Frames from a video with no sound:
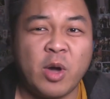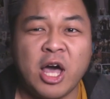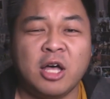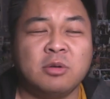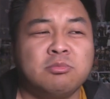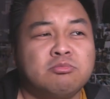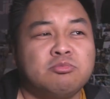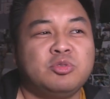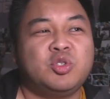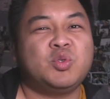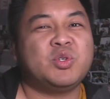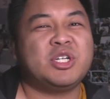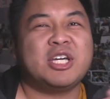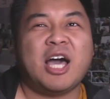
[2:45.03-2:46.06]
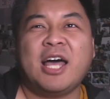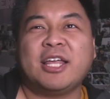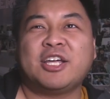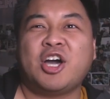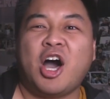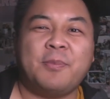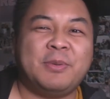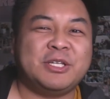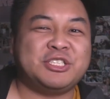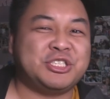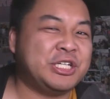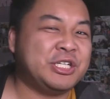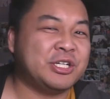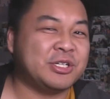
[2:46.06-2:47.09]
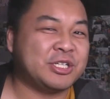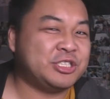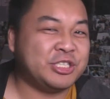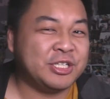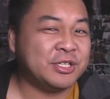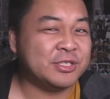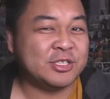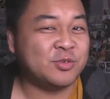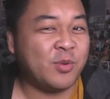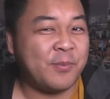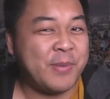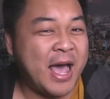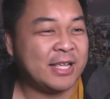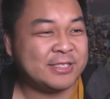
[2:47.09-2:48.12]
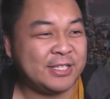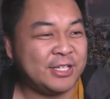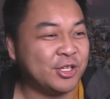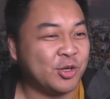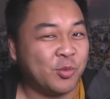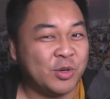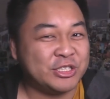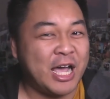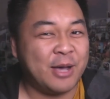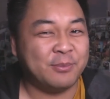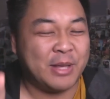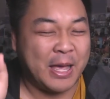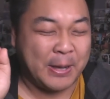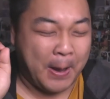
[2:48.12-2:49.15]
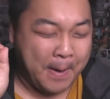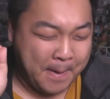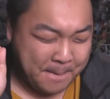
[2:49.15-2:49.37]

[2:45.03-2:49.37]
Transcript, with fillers: well, you gotta copy Jingle because Jingle doesn't wear pants either, which I'm like,